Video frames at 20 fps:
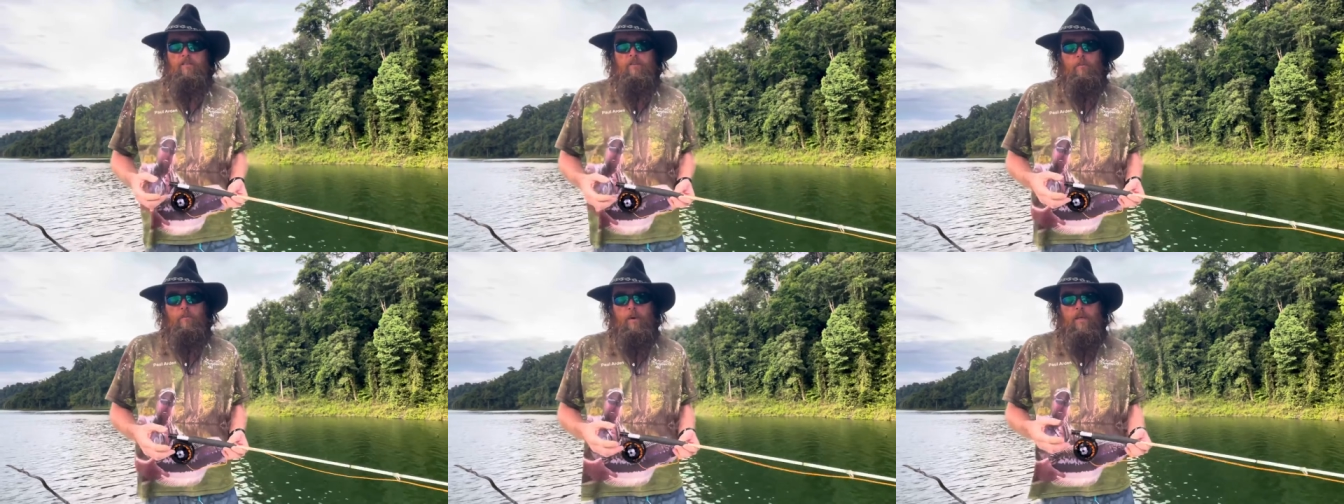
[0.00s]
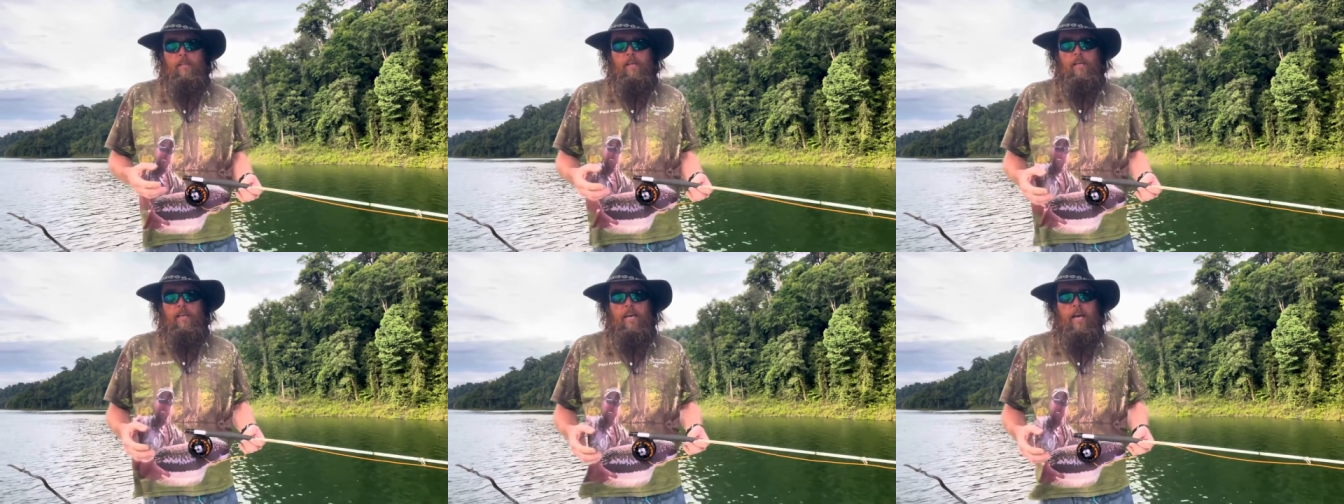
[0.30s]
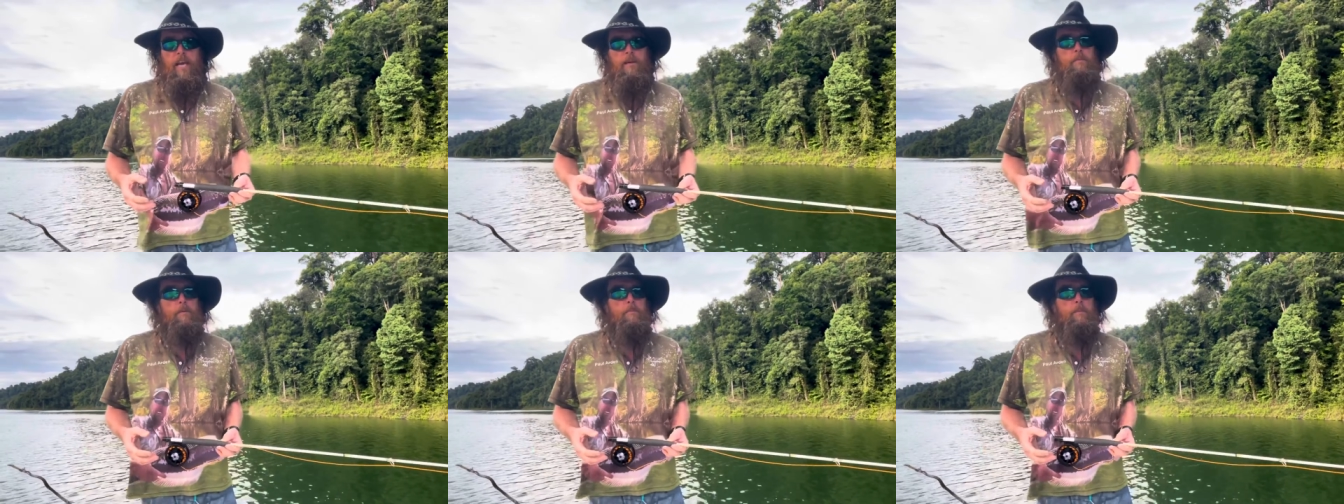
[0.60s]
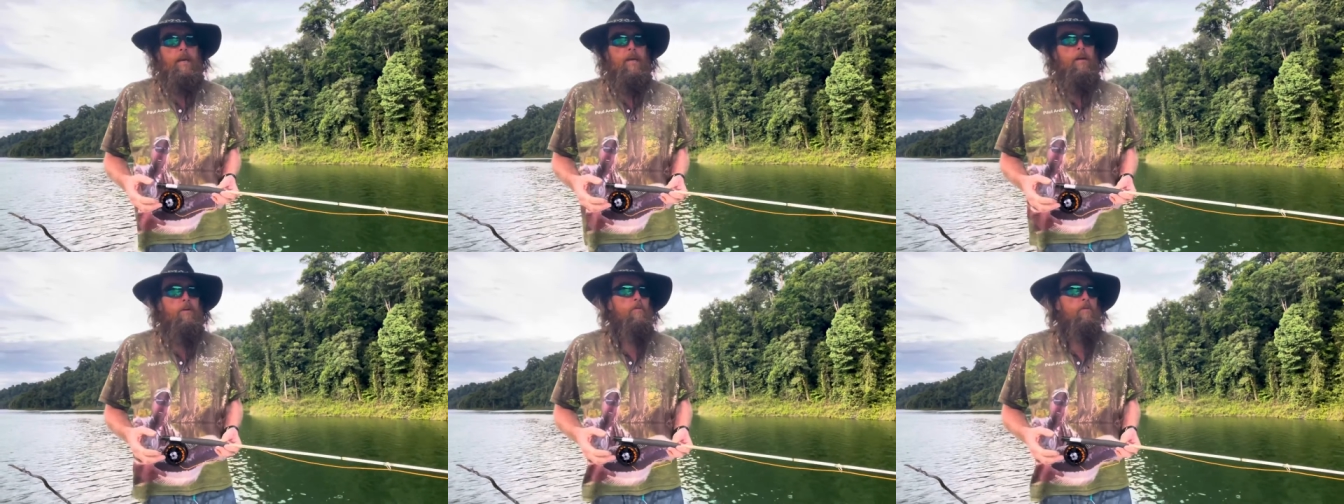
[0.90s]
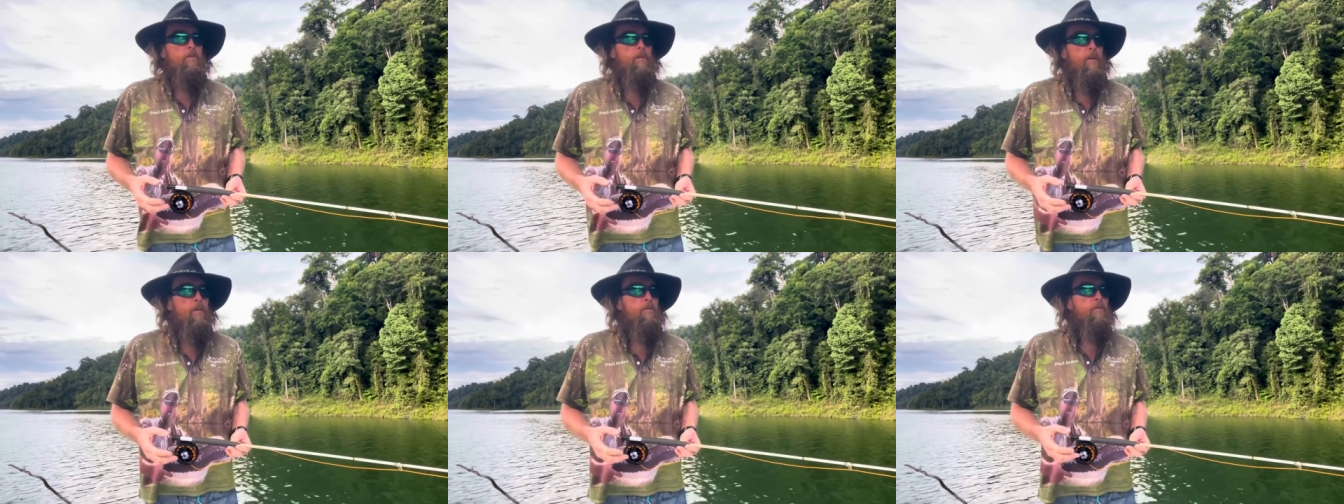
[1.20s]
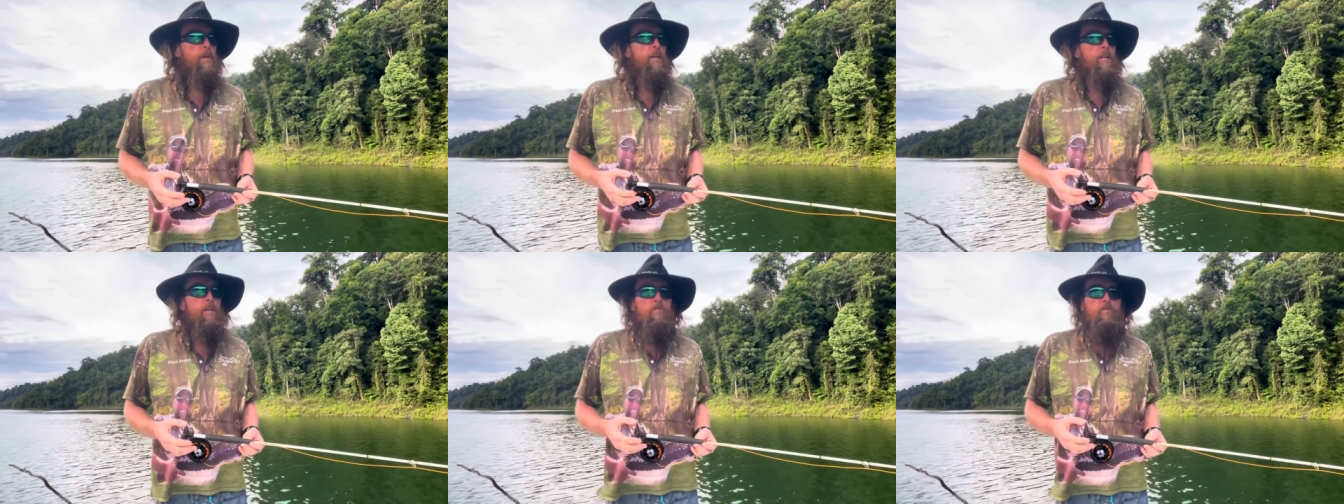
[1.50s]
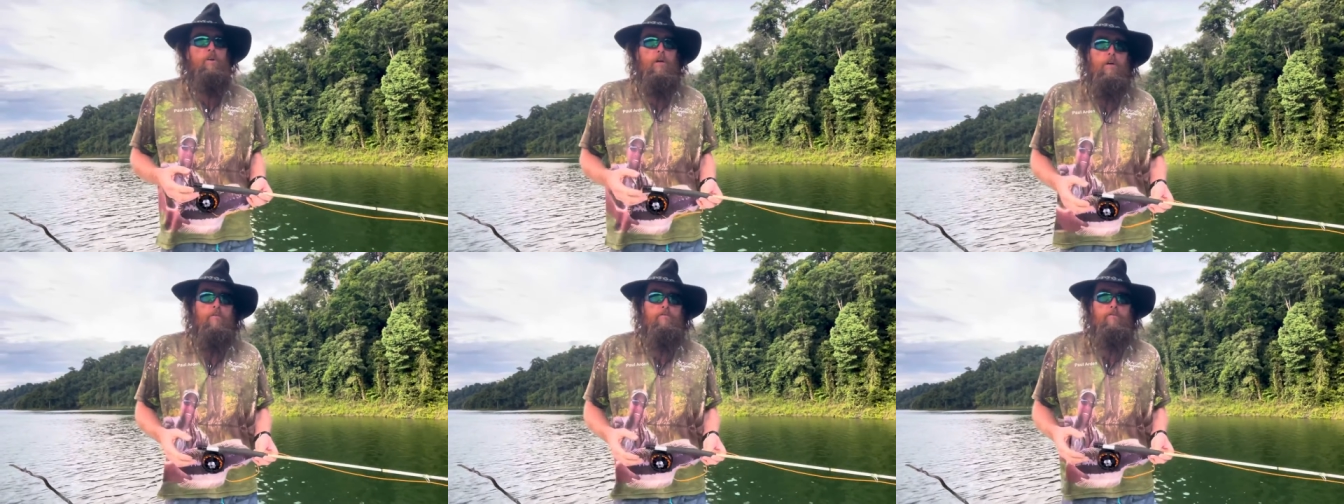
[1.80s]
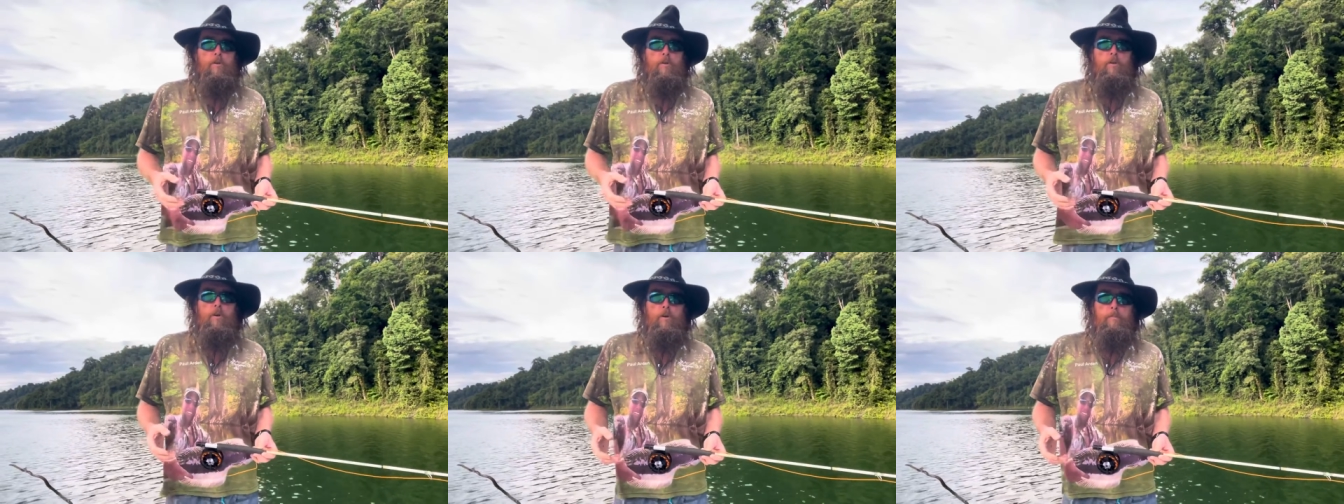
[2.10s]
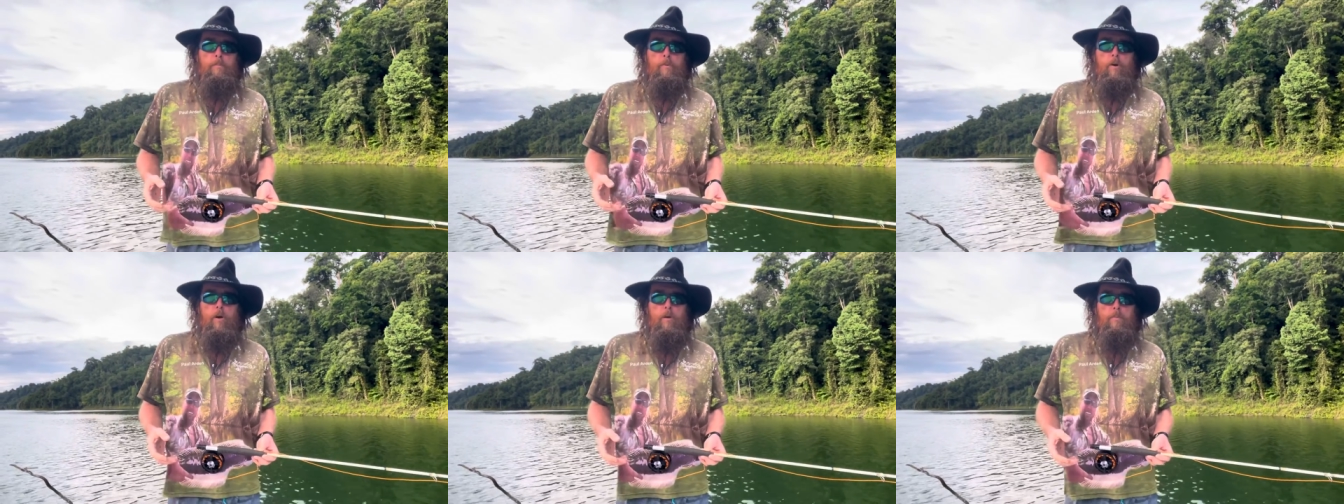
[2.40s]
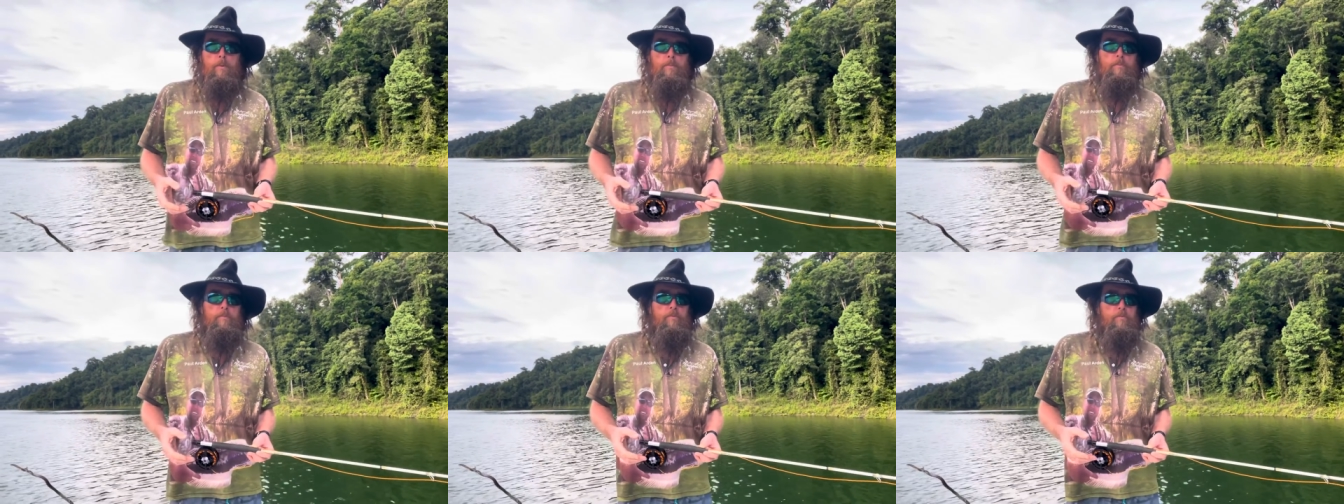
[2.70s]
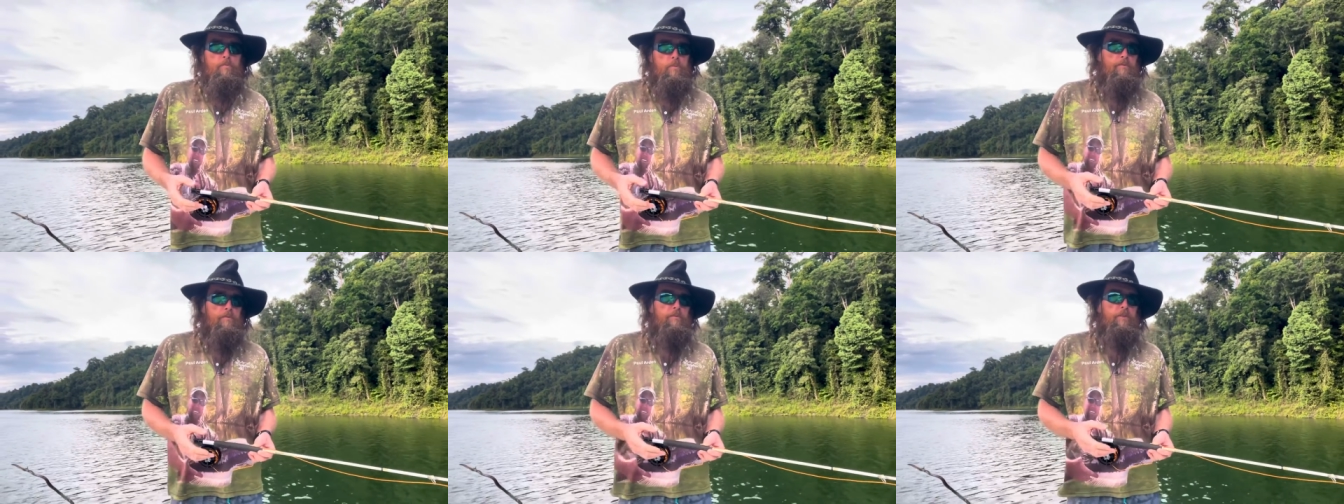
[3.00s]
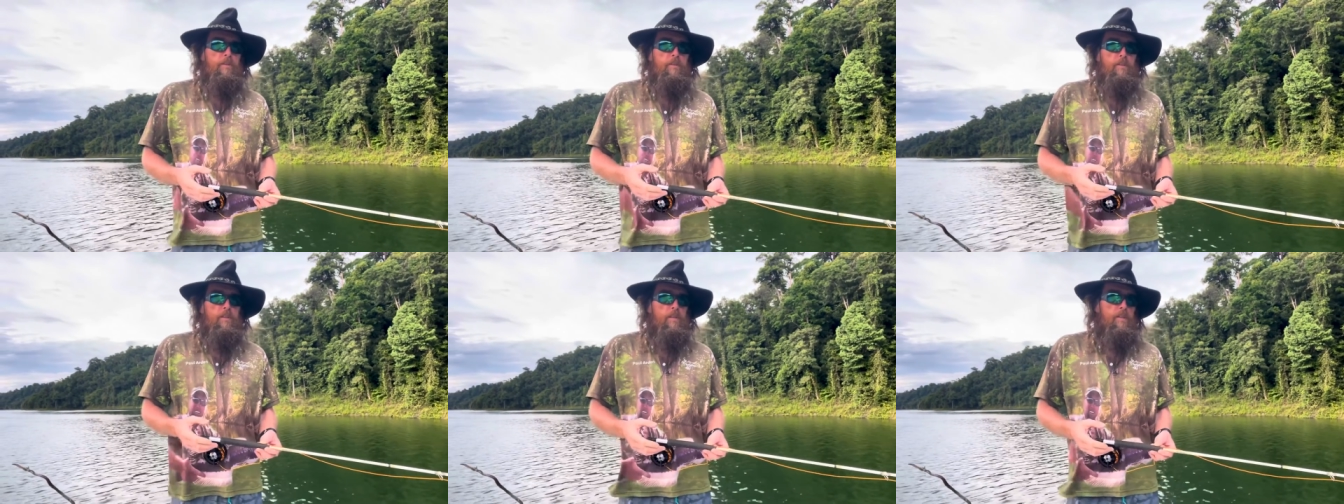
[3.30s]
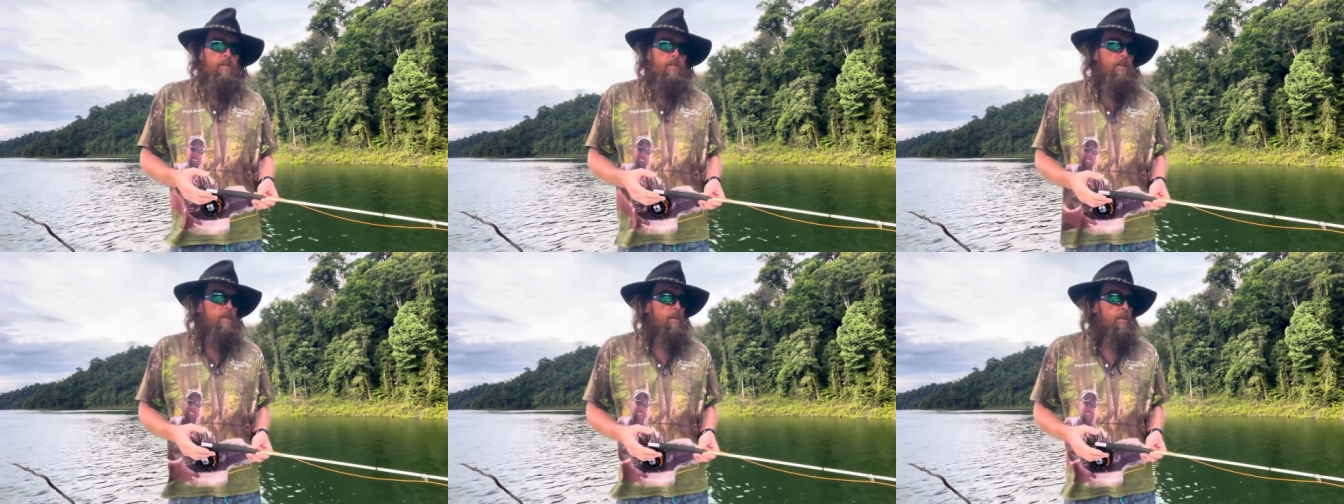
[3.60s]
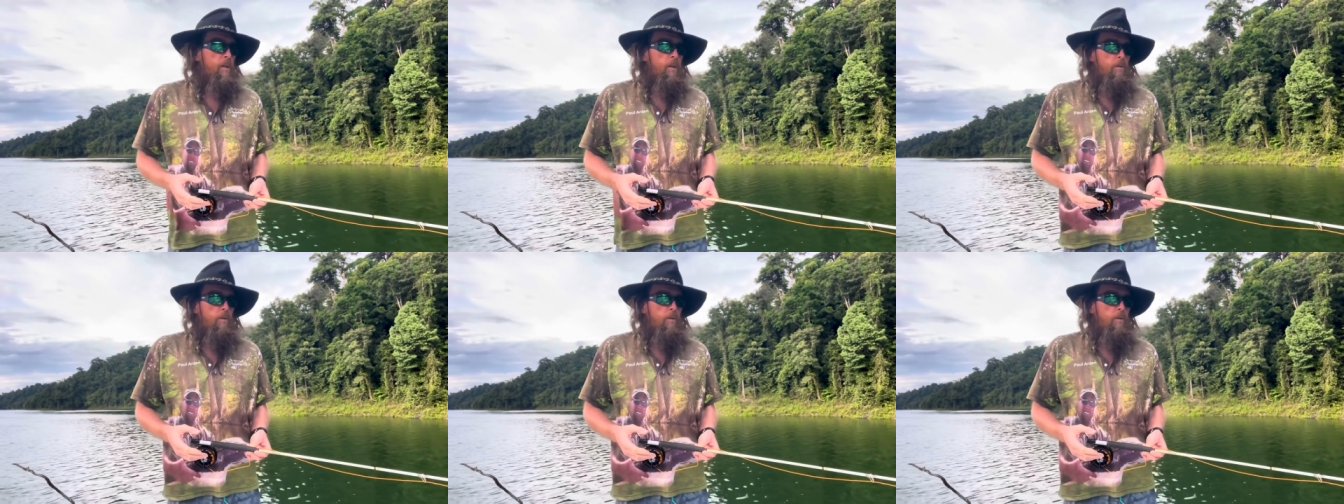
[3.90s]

and when they came about, they really solved a lot of problems within the